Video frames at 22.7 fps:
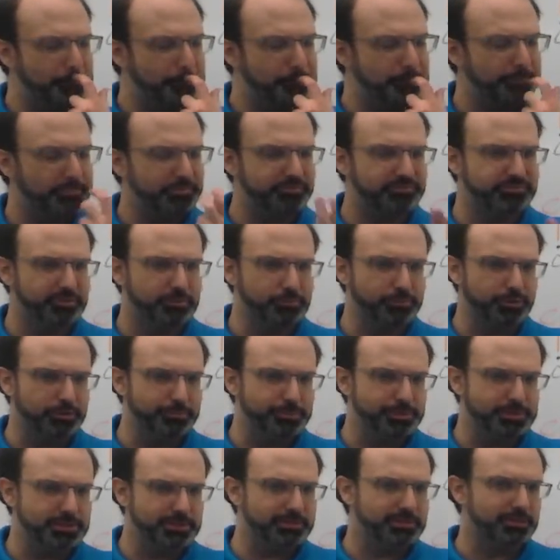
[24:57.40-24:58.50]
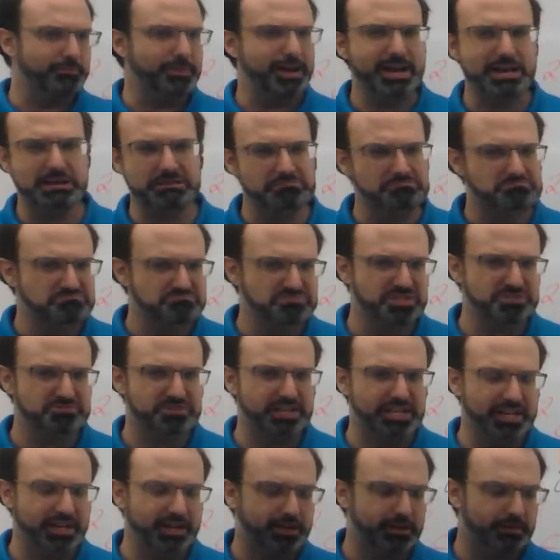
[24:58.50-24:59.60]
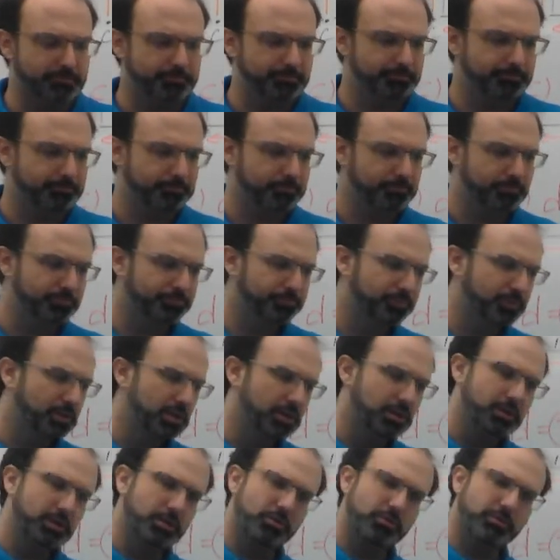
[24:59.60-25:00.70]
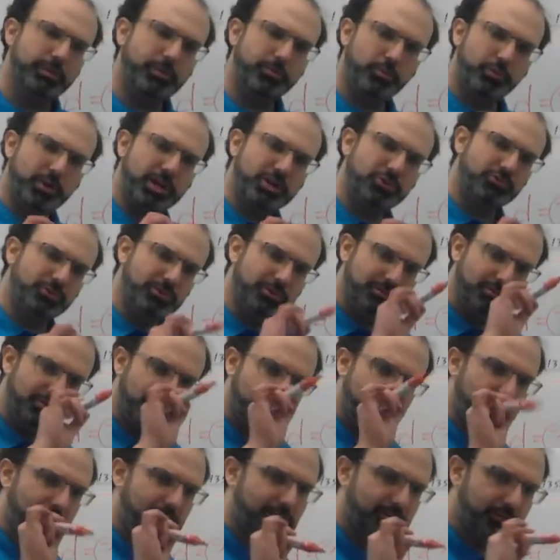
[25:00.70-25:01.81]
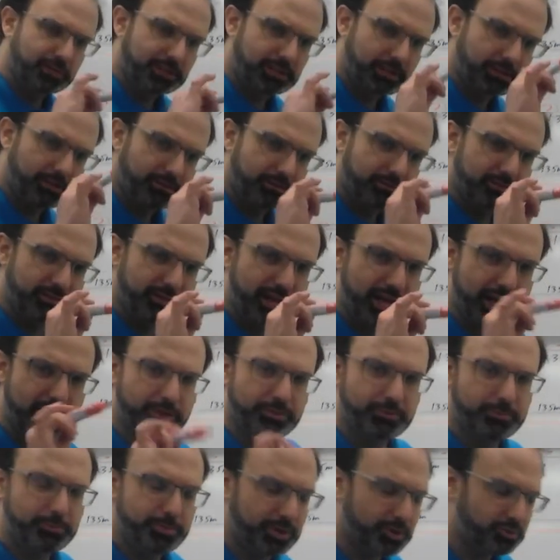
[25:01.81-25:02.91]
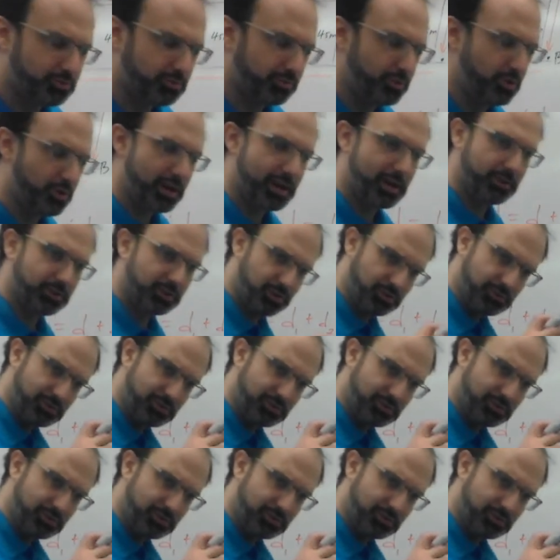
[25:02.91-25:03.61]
But for the purposes of the math, it doesn't really care. Remember when I drew the little picture of your house, your